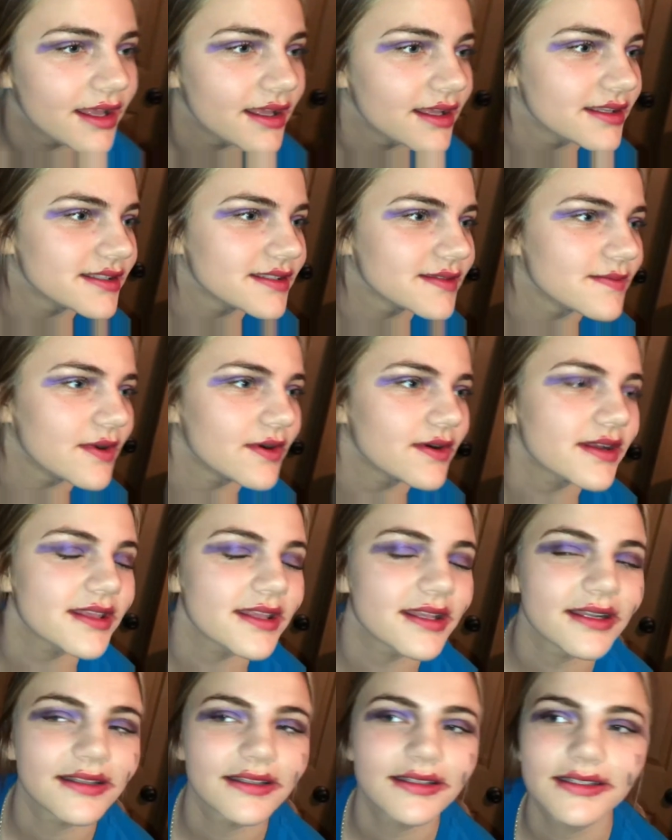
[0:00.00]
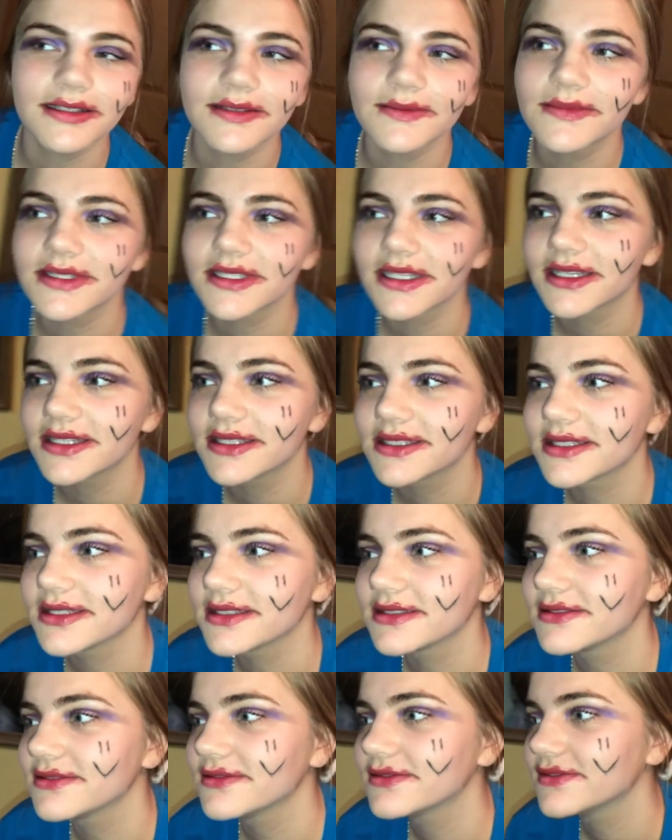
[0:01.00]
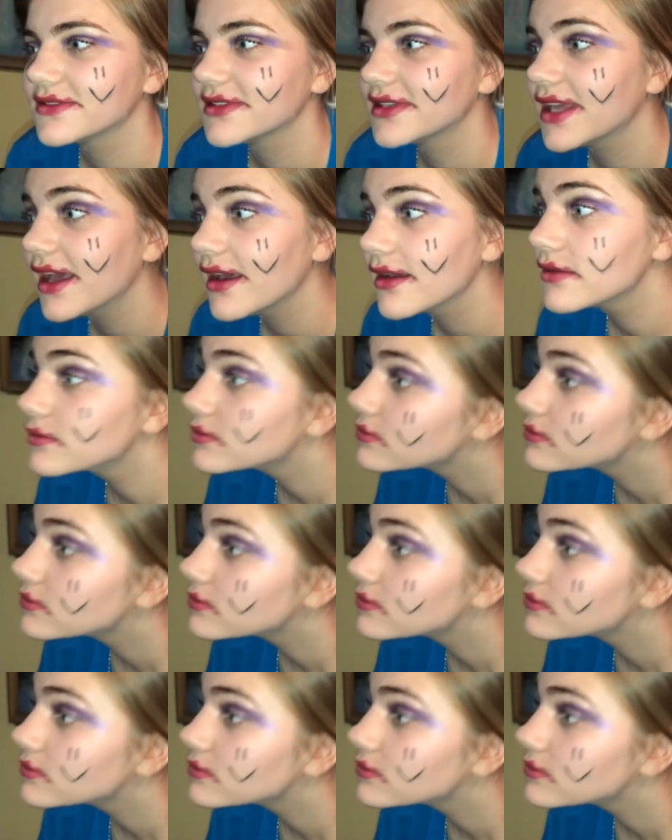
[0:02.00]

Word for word: It's more than a little obsessive. Yeah.